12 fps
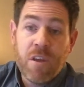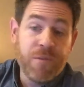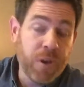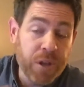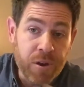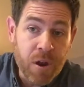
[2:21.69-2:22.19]

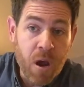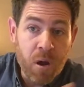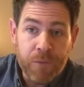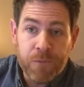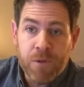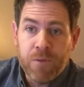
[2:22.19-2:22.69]
If you didn't
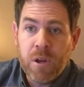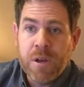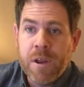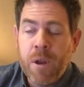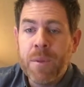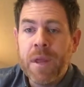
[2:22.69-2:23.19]
know, if you
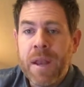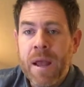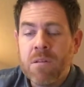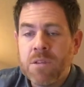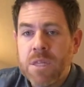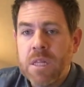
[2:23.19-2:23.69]
didn't hear me
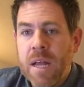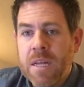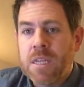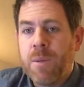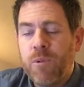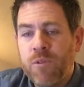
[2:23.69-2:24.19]
announce the
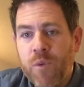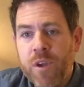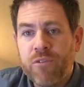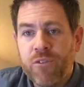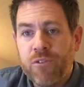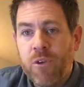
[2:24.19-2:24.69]
last couple of
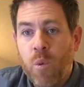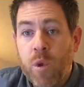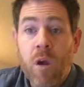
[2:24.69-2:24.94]
weeks or so,